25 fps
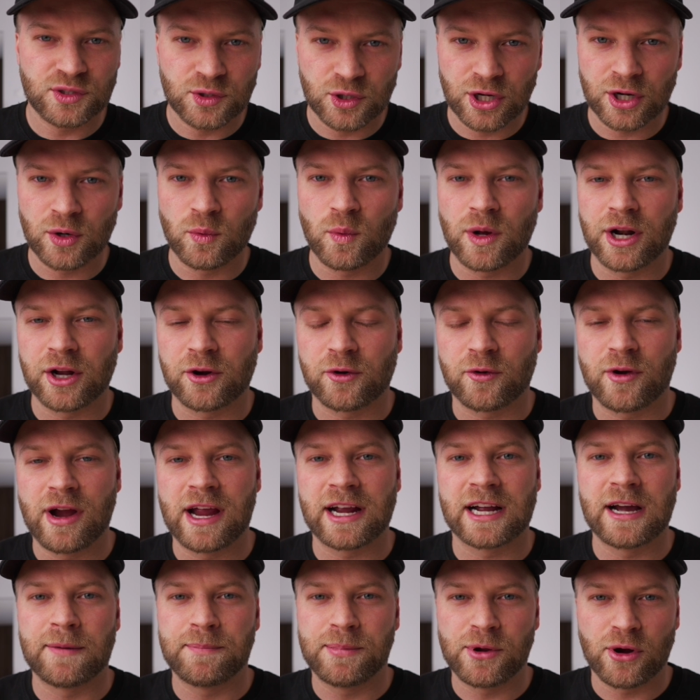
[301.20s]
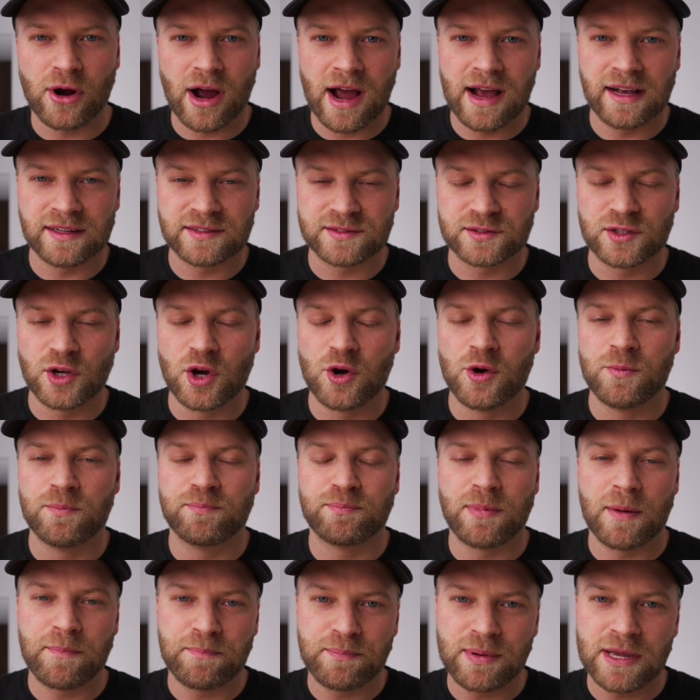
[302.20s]
you're going to want to crank up your
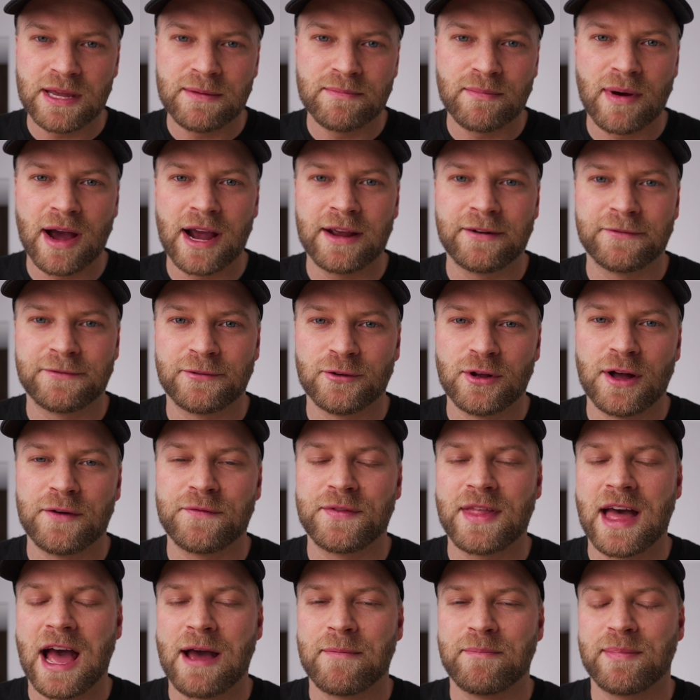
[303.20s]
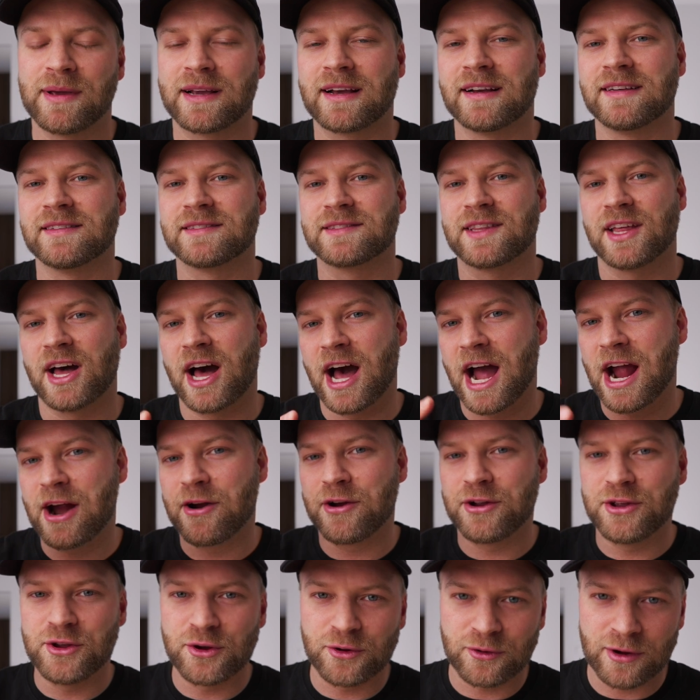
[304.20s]
ISO, but be mindful of that because the
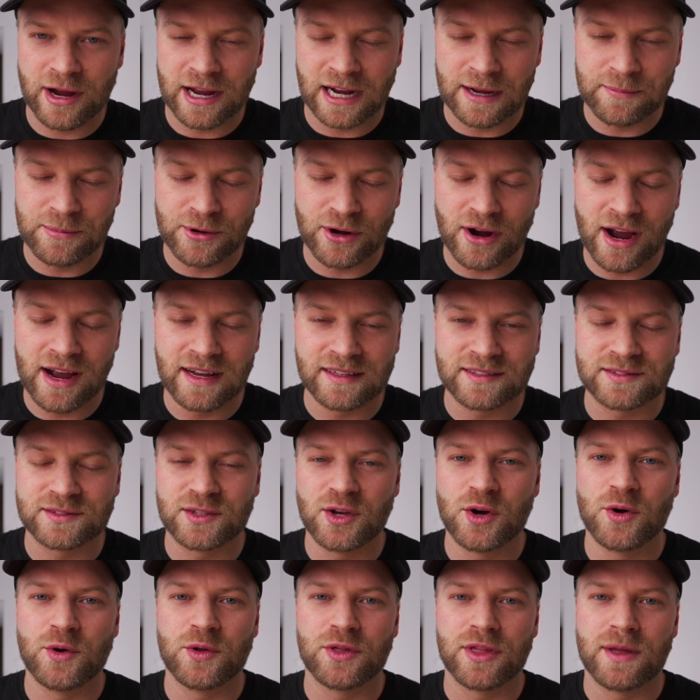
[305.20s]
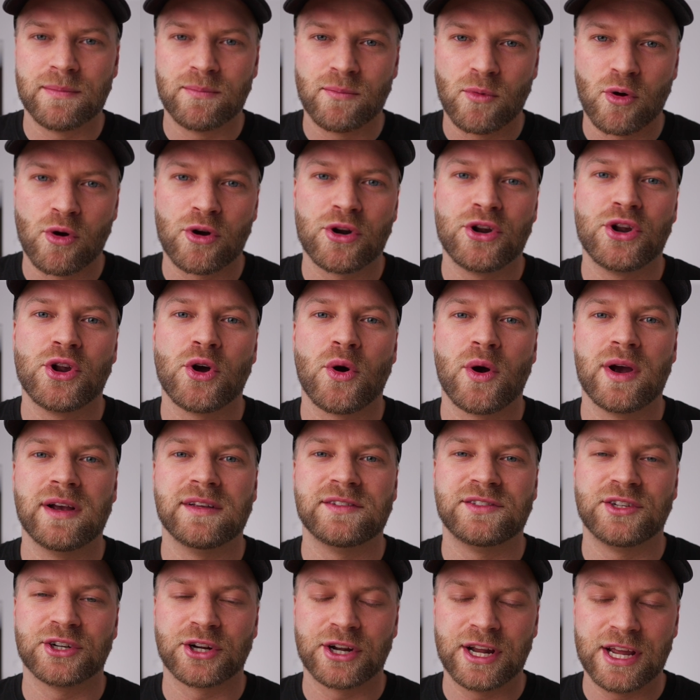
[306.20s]
higher you crank up your ISO, the more
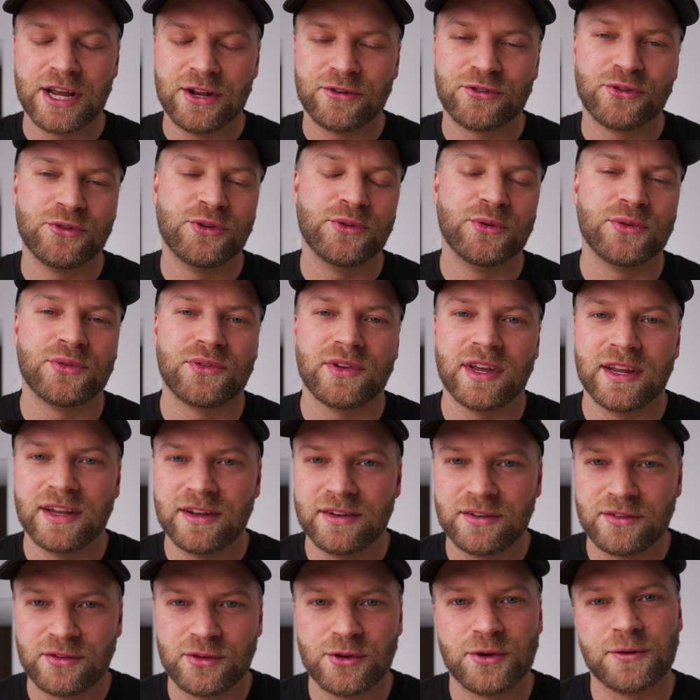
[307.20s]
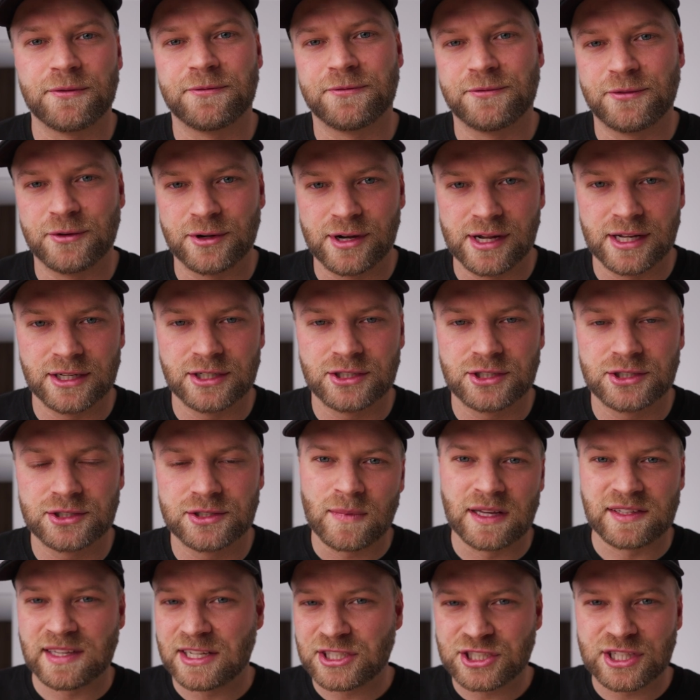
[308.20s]
noise you're going to introduce into your
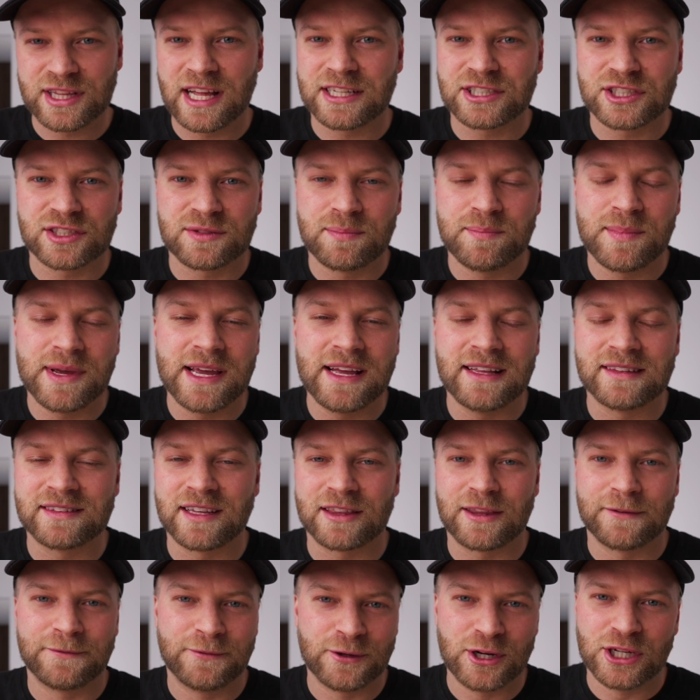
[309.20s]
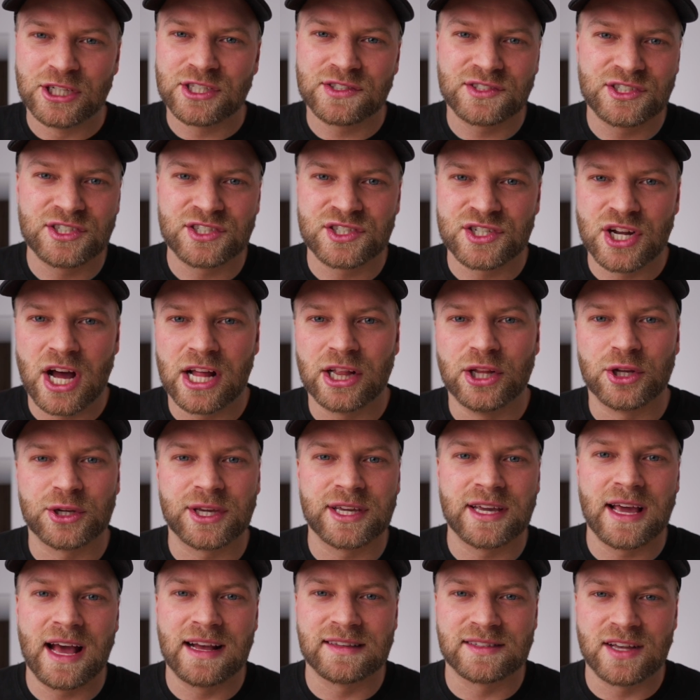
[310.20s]
footage. Essentially, that just means that the footage is just not
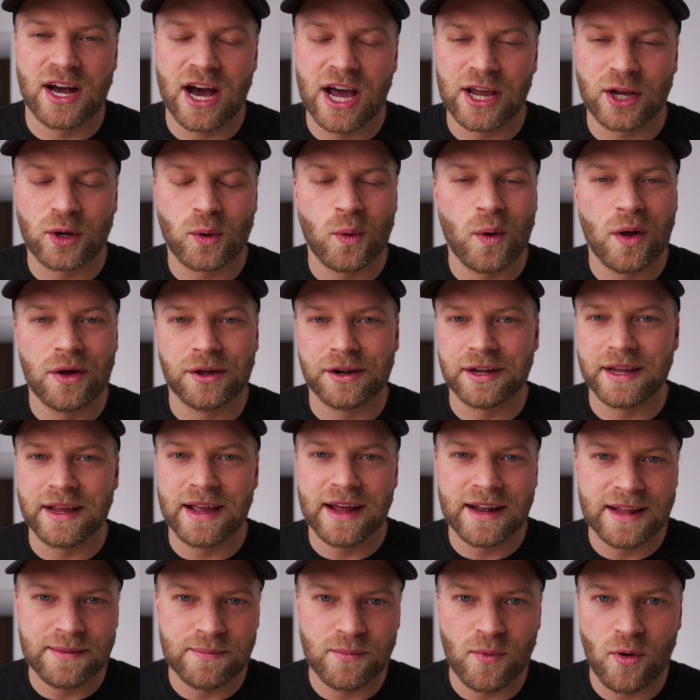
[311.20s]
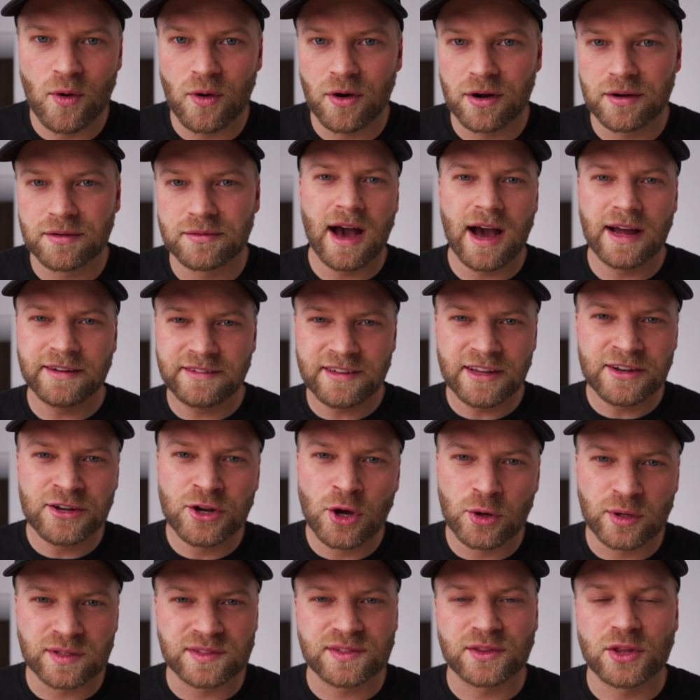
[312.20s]
looking as high quality anymore. I did
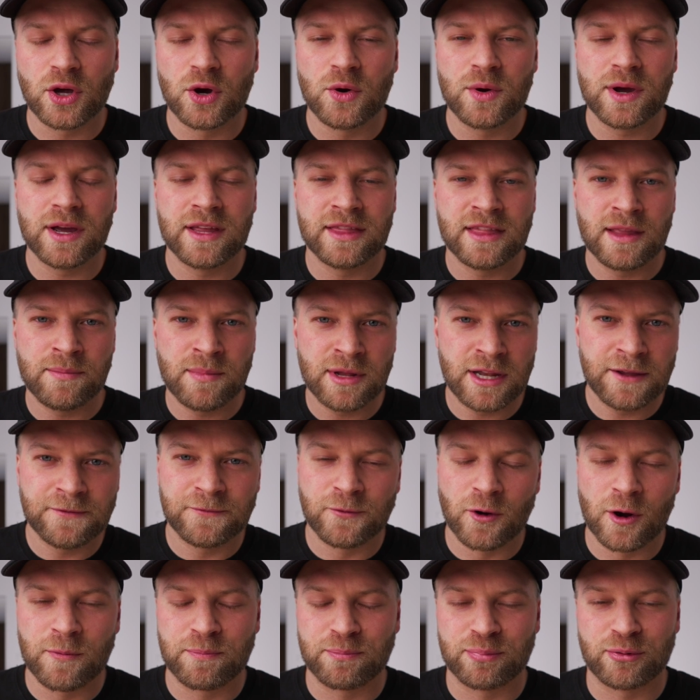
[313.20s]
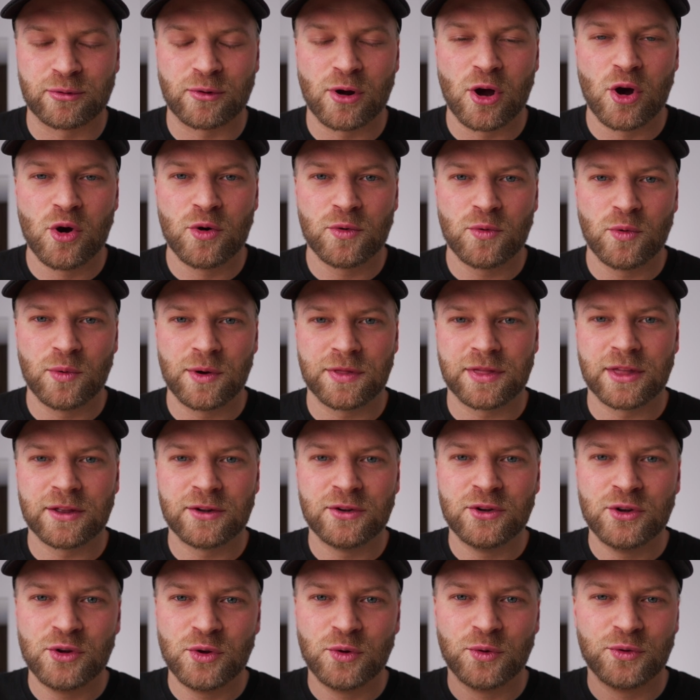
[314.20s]
notice though in the Mini 4 Pro with the
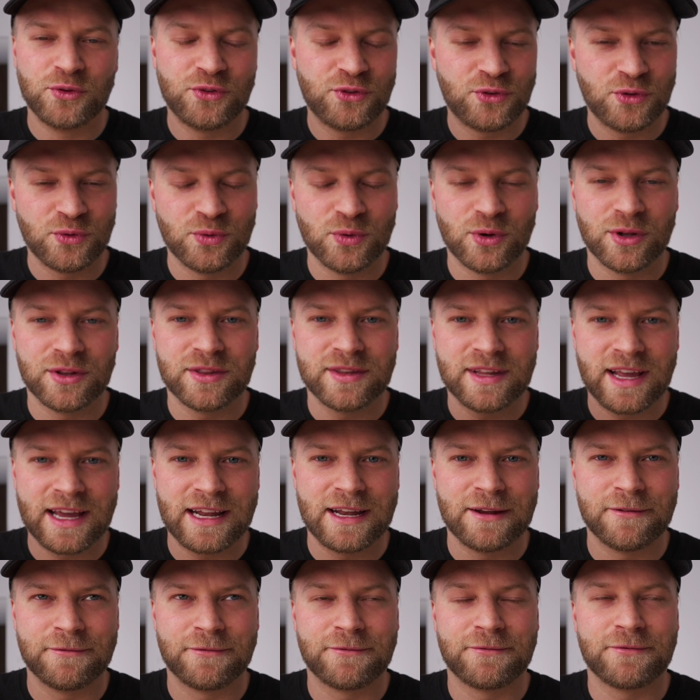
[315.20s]
new dual native